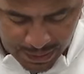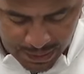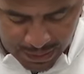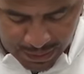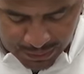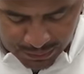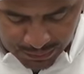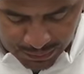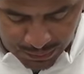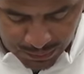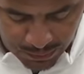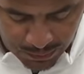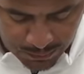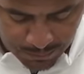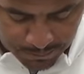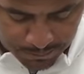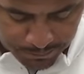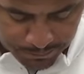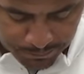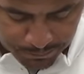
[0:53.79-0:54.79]
Yeah, you
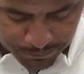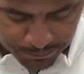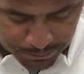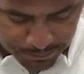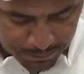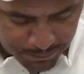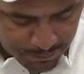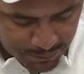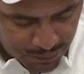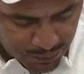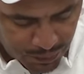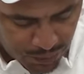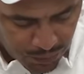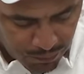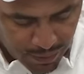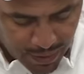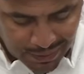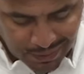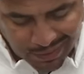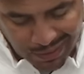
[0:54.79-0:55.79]
know. You
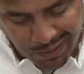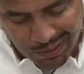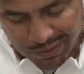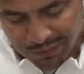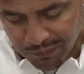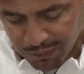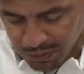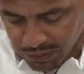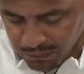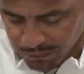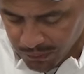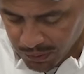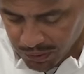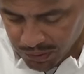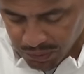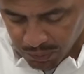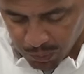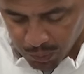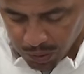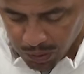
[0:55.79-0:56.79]
know, right there, it's
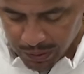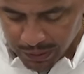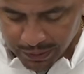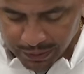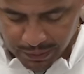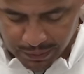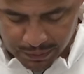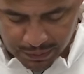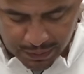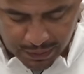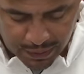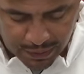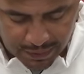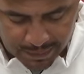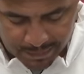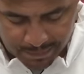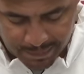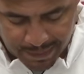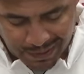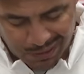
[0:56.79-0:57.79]
first and one,
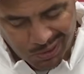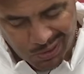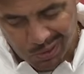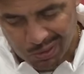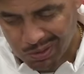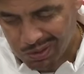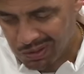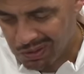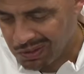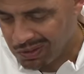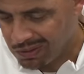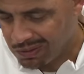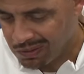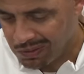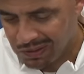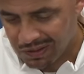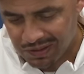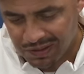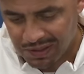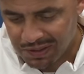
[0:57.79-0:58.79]
and man, Josie's
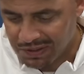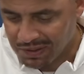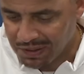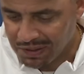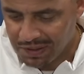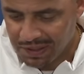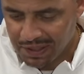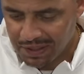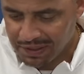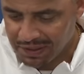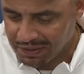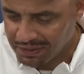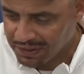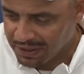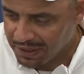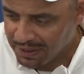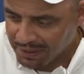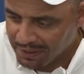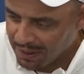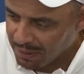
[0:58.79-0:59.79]
he's in there, he's
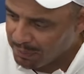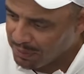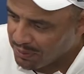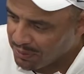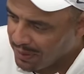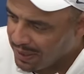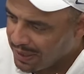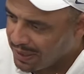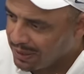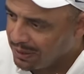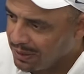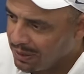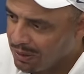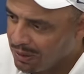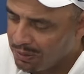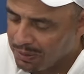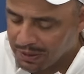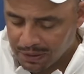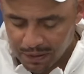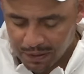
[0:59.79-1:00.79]
geared up, he's ready to
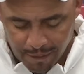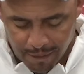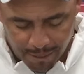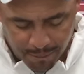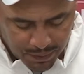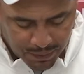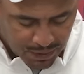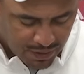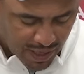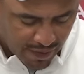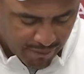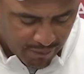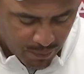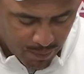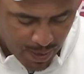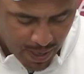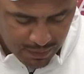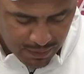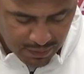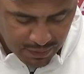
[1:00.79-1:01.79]
go, and we just have a
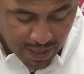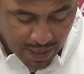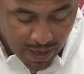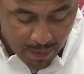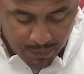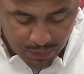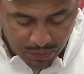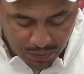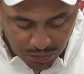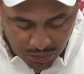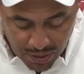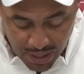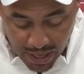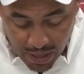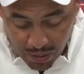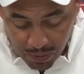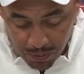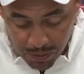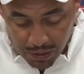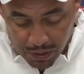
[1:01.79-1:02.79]
bad snap. And so
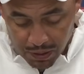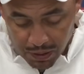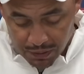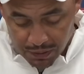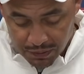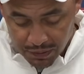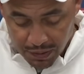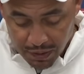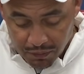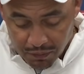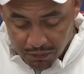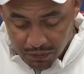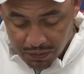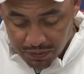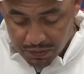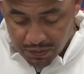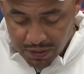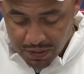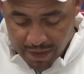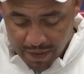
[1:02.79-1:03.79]
now, instead of
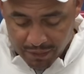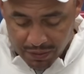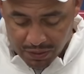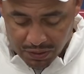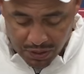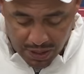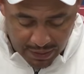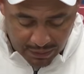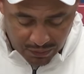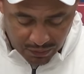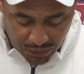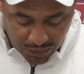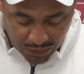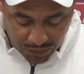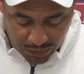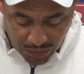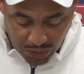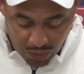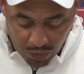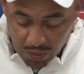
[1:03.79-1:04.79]
us having a chance
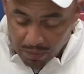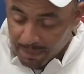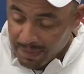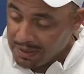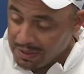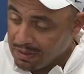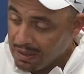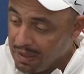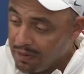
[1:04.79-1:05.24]
to go up by